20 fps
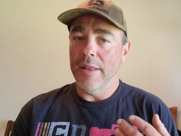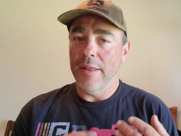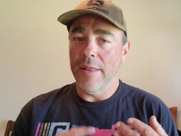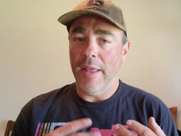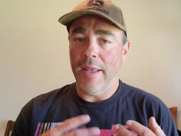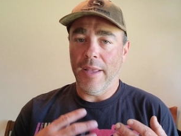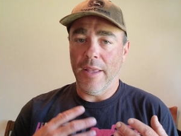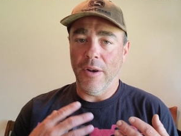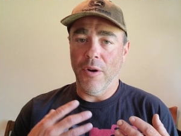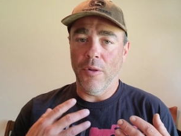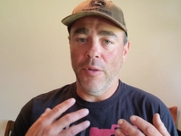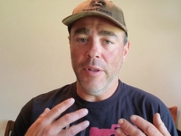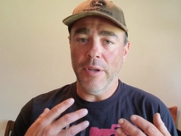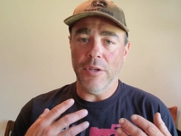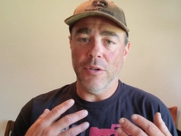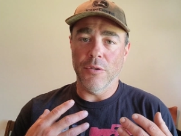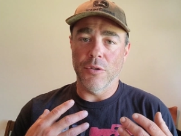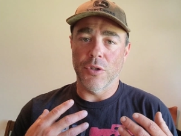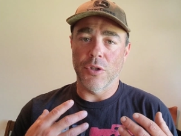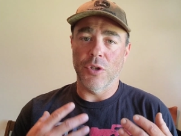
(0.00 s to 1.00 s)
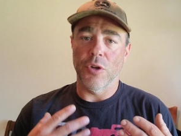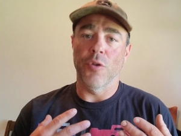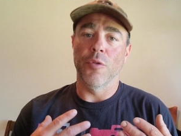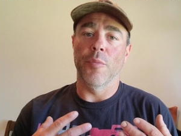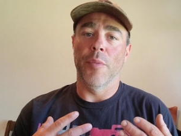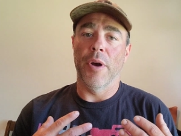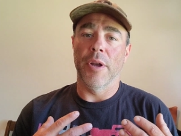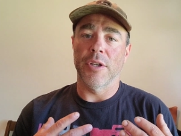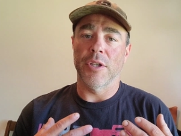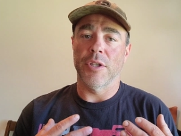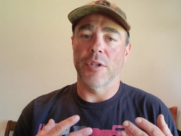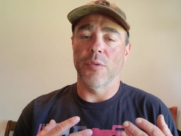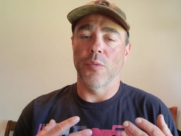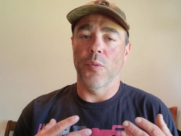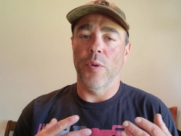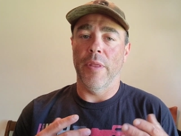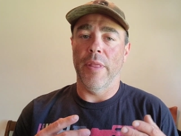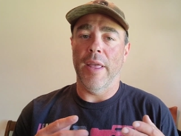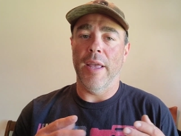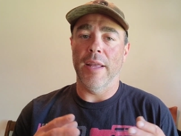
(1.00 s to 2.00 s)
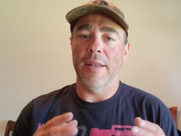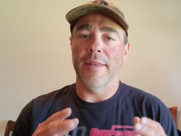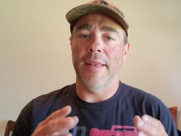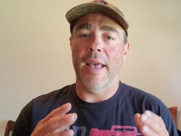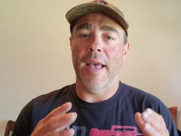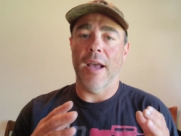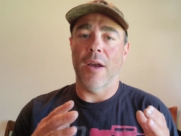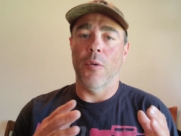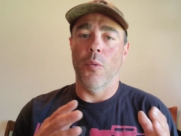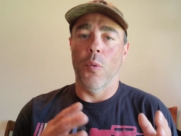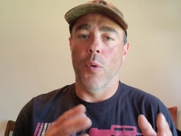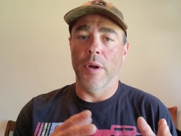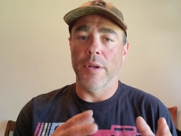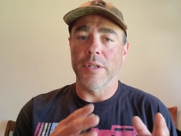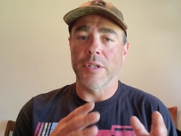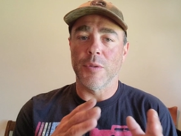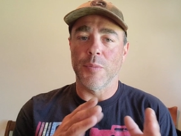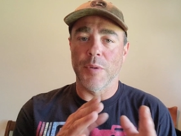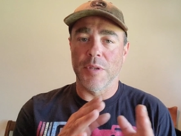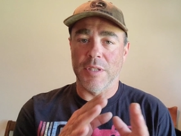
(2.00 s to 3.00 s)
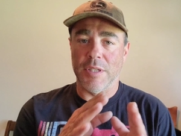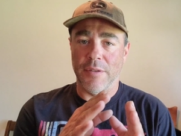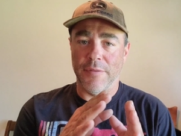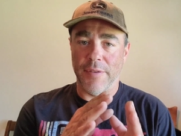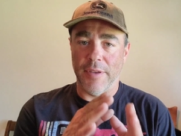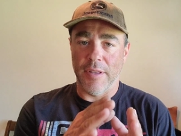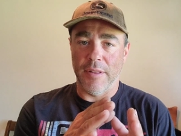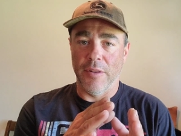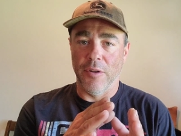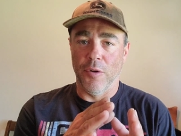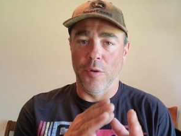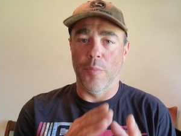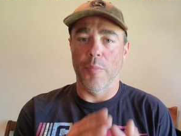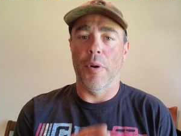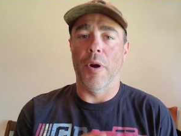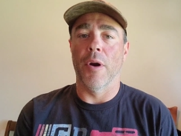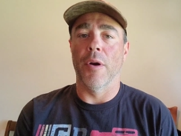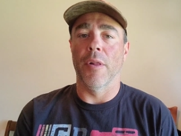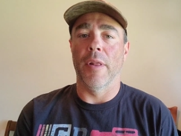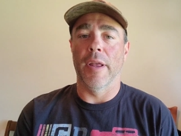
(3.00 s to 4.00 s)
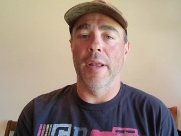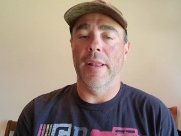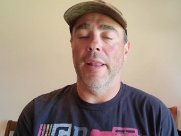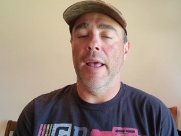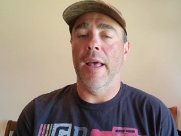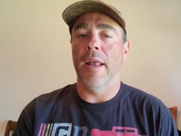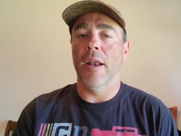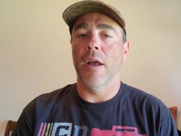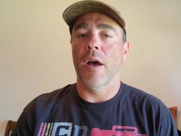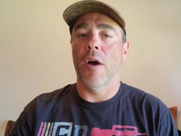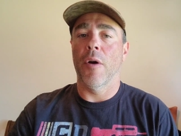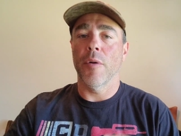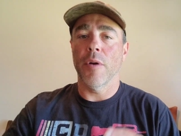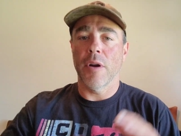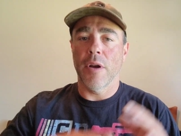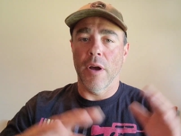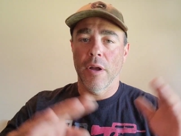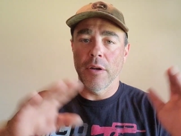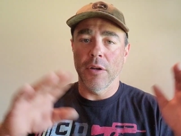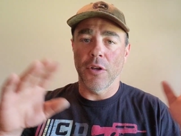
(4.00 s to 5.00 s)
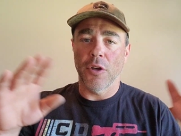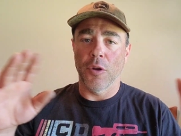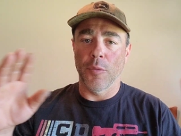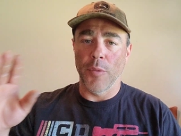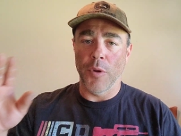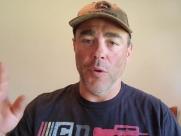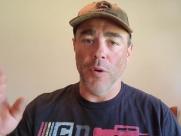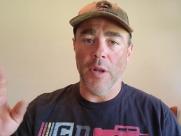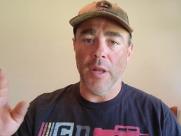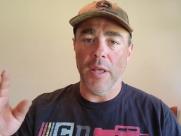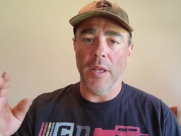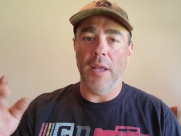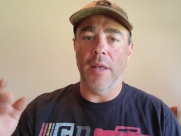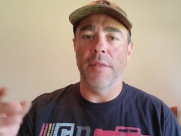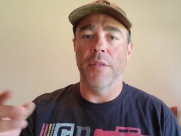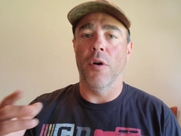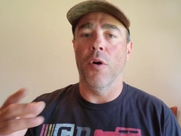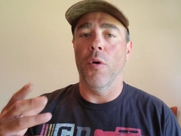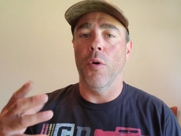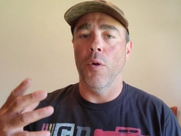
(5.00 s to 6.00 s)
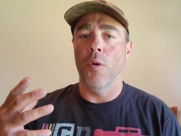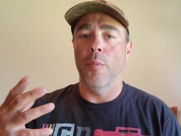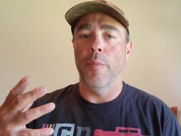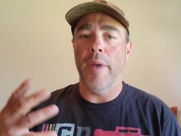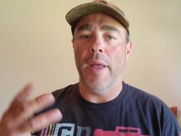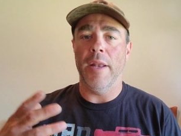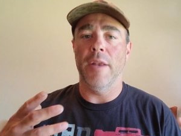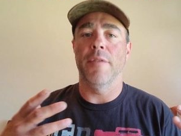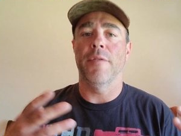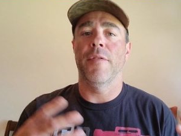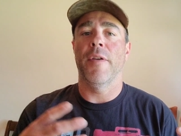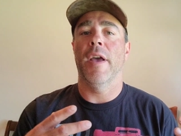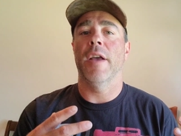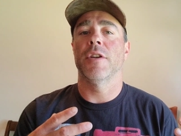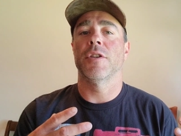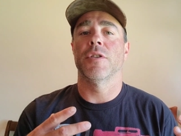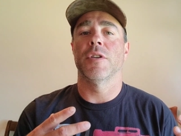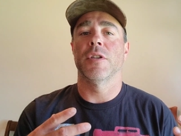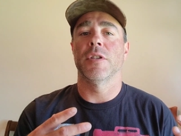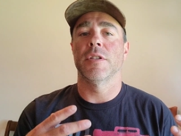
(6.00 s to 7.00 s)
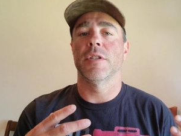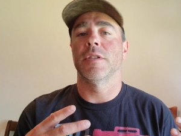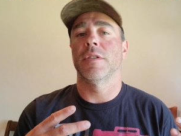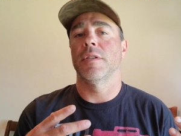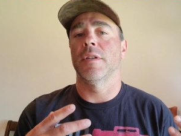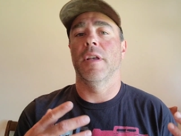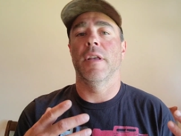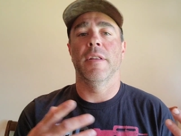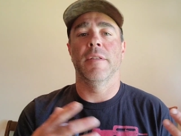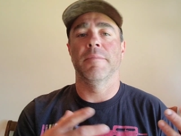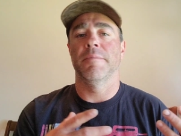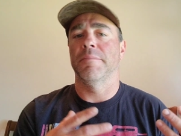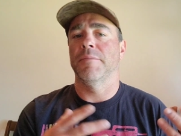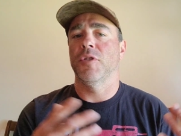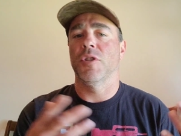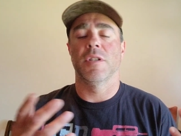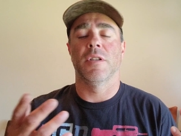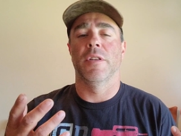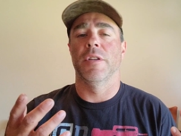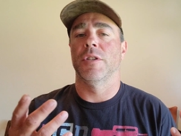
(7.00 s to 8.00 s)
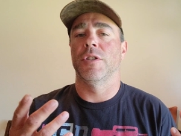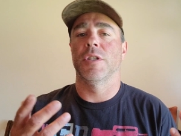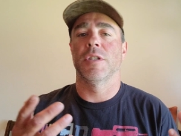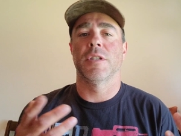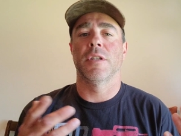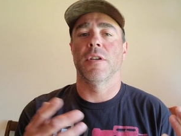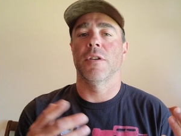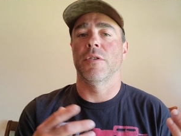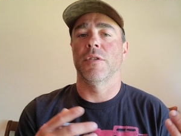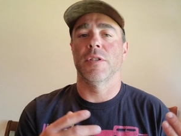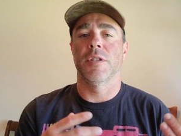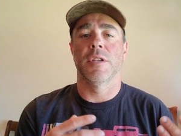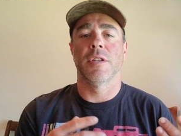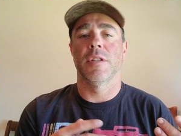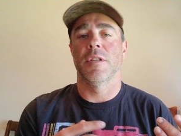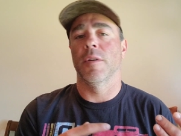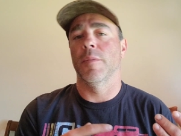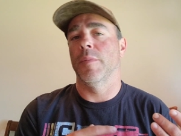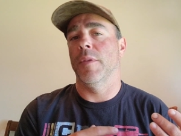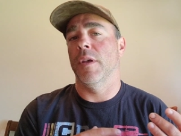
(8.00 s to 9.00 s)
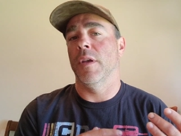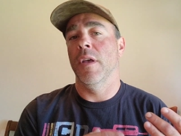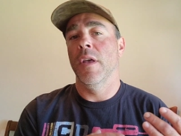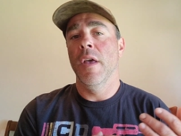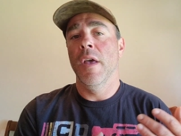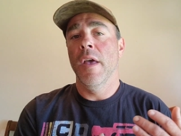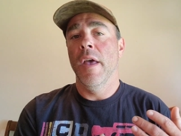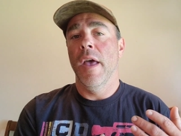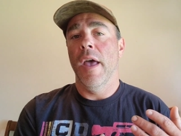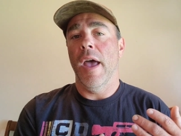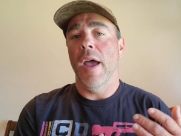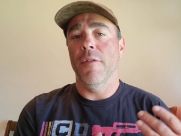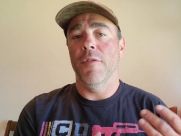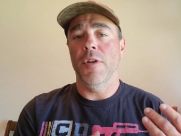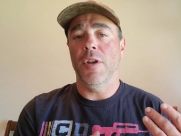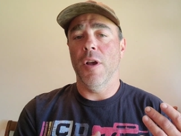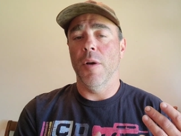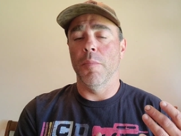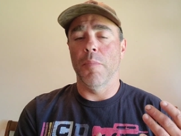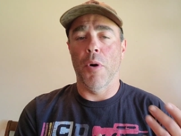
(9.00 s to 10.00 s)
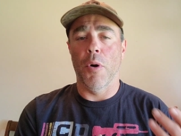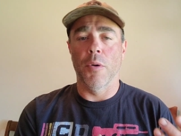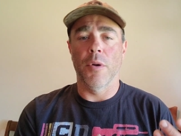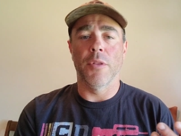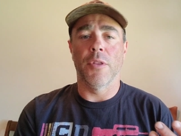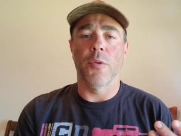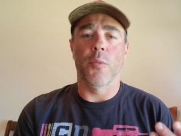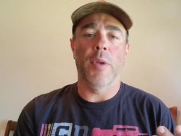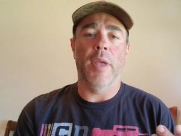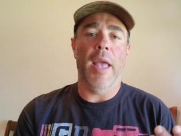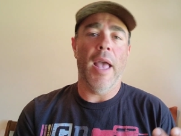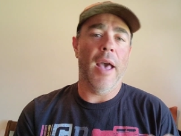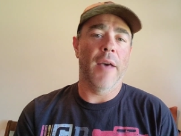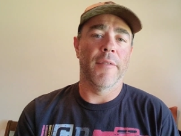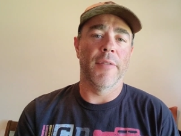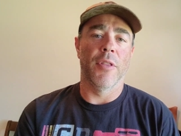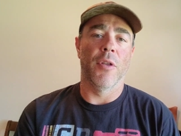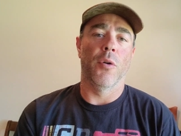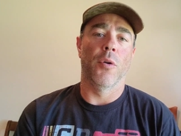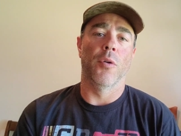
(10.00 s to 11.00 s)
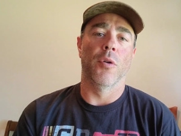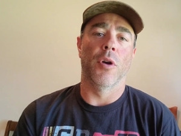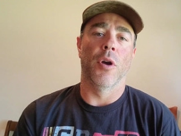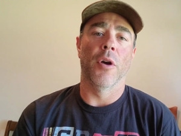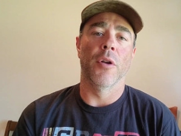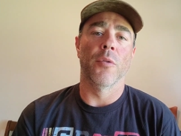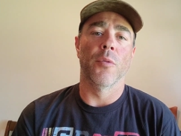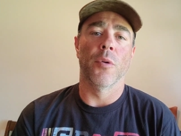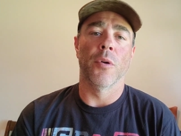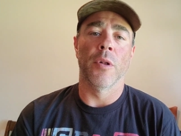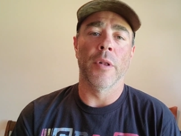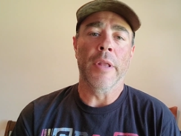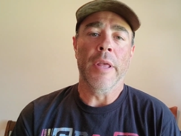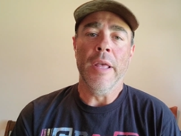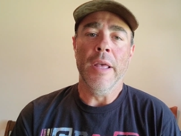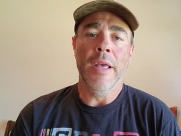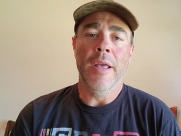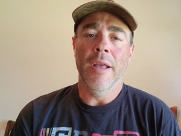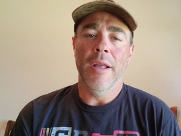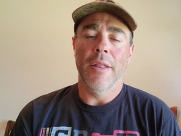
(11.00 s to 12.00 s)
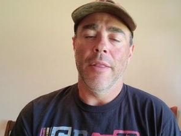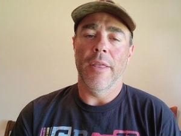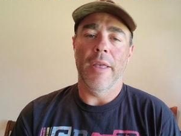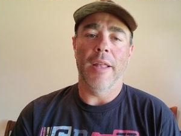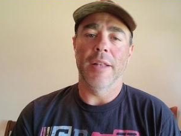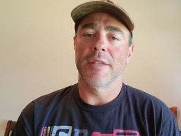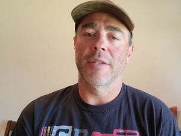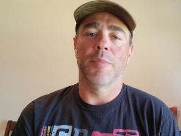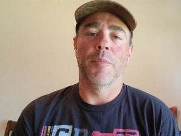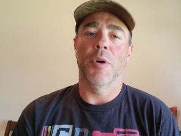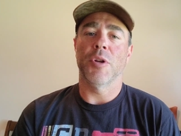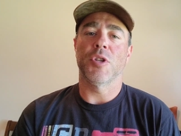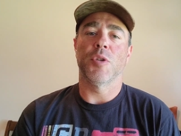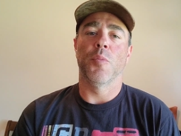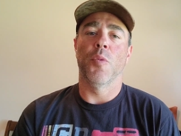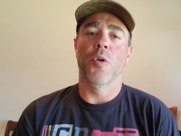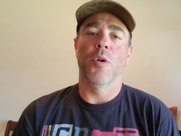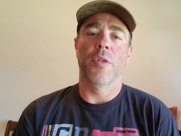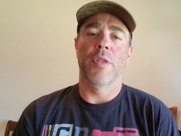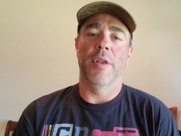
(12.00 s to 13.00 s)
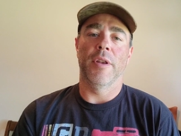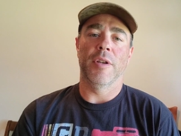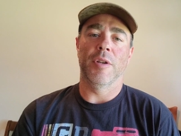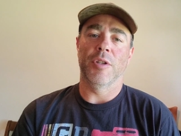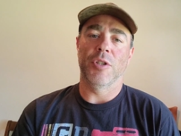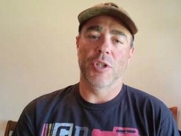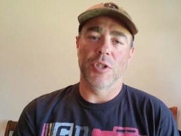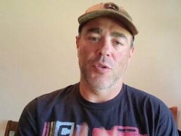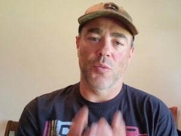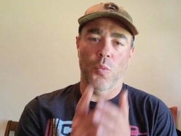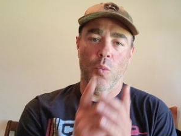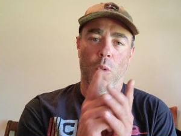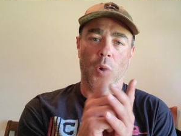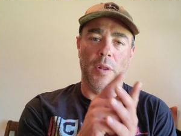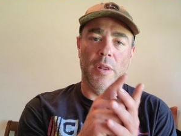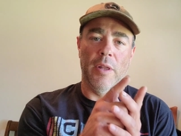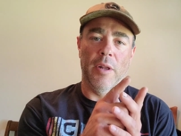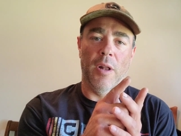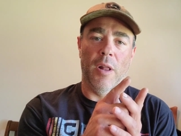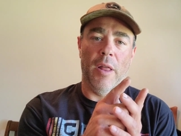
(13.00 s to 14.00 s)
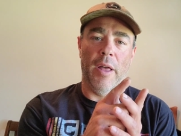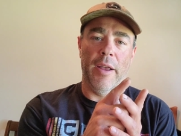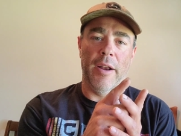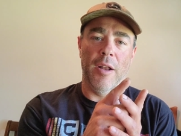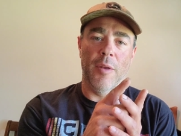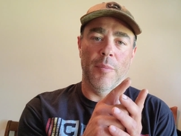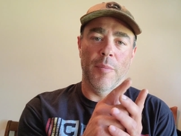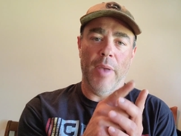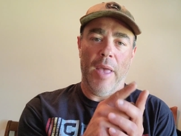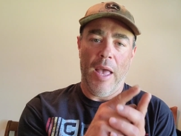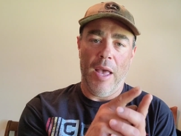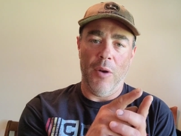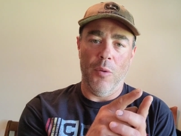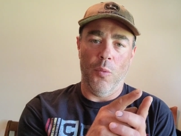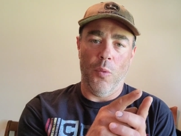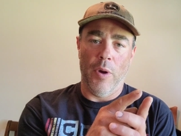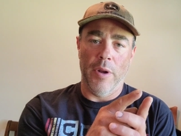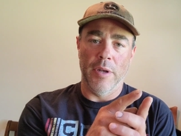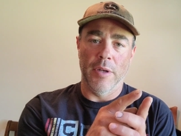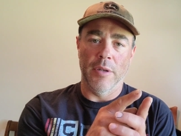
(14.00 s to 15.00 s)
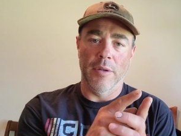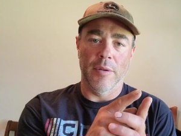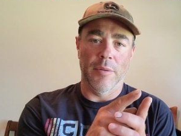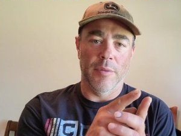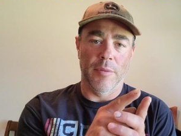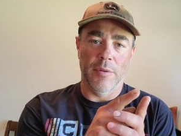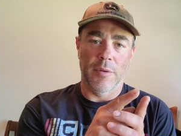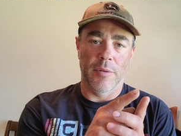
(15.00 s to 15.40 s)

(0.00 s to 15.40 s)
They can only do so much when they attack one specific little part like that. Our gun community and the whole manufacturing and just logistical system, the every component that we have in the whole gun world, it's much more than just one little item at one